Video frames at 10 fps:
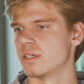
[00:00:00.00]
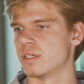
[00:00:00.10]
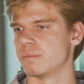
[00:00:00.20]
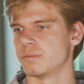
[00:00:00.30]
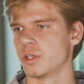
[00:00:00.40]
um,
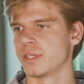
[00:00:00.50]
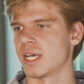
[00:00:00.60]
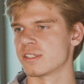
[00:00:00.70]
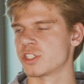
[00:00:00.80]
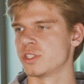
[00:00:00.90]
knowing
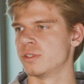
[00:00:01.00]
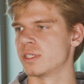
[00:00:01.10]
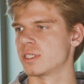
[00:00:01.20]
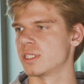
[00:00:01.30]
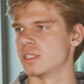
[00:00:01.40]
that as a
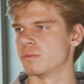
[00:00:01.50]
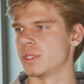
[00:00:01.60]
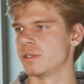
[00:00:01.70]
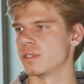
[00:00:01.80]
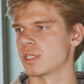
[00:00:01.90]
shooter and
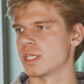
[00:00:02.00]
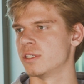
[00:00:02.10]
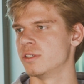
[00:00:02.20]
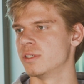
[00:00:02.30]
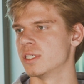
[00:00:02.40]
what you can kind
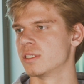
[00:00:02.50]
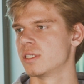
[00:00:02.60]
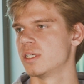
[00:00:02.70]
of do to